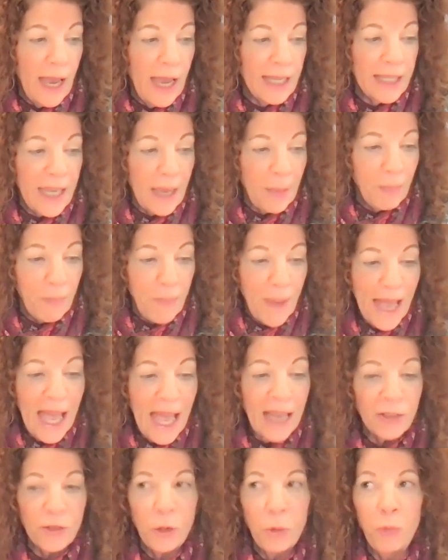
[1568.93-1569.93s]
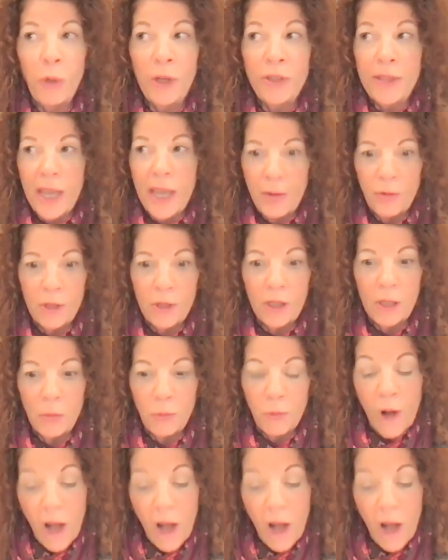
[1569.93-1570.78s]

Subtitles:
and get back to what they really